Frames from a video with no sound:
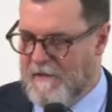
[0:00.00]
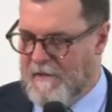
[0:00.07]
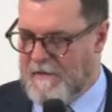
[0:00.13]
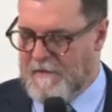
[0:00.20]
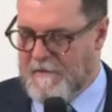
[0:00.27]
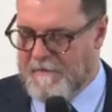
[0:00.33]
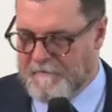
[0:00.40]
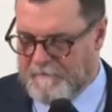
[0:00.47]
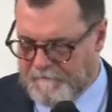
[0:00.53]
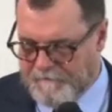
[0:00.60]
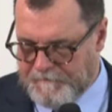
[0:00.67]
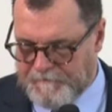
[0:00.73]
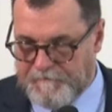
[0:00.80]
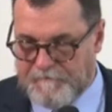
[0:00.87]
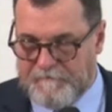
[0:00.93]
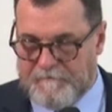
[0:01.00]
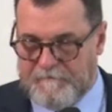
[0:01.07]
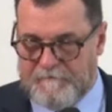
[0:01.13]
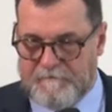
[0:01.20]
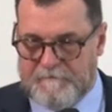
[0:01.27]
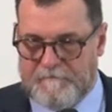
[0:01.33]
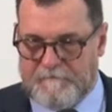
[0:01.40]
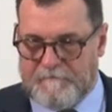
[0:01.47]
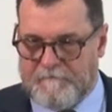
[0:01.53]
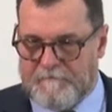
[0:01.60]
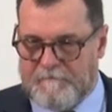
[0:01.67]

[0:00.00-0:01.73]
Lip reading: Nobody speaks.